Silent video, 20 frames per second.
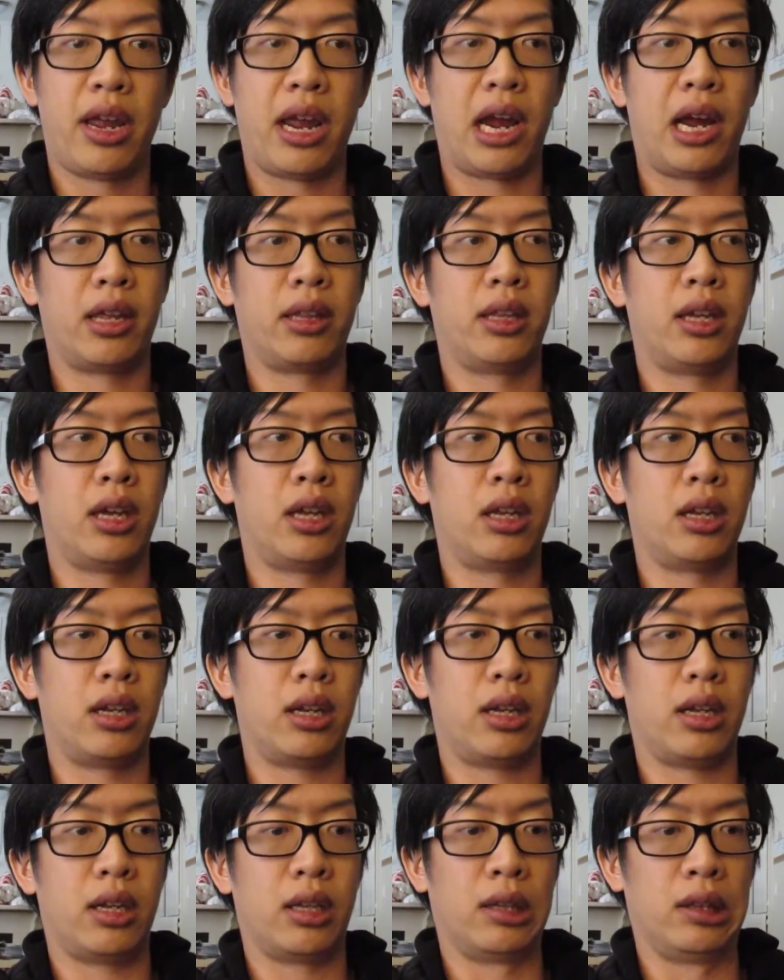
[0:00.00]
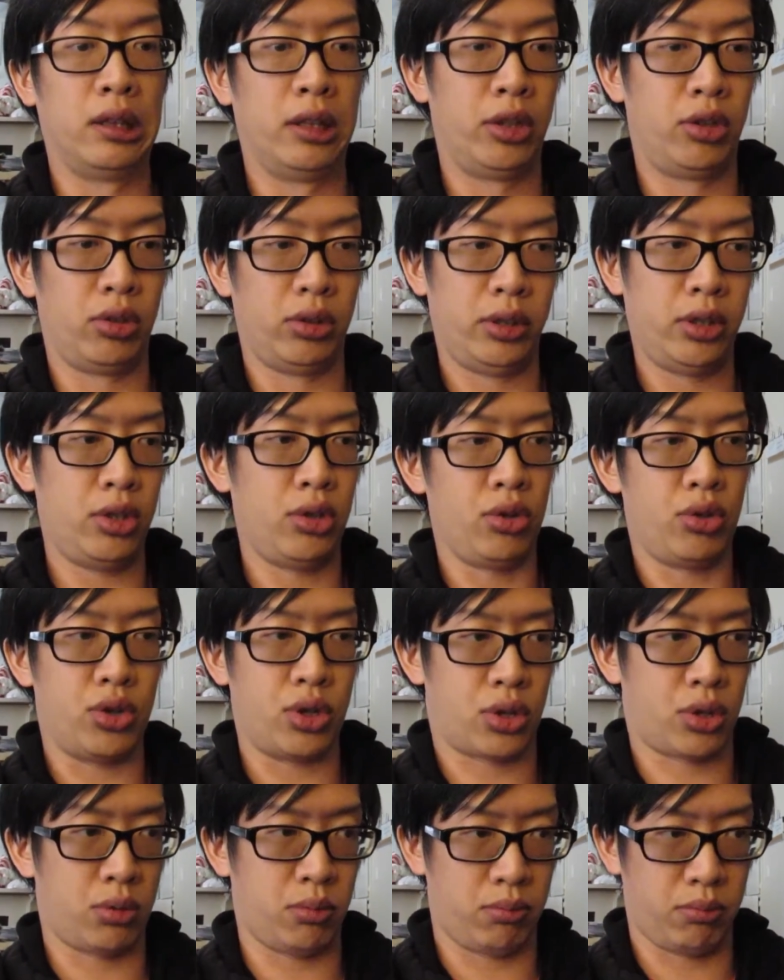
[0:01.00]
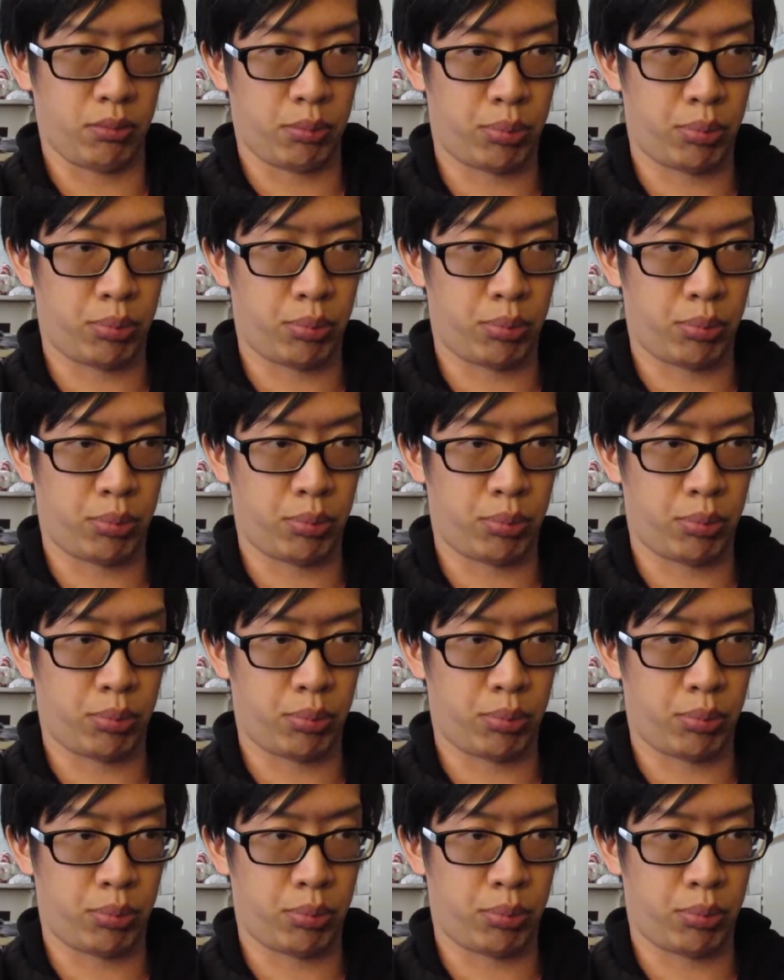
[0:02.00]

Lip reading: And then literally you just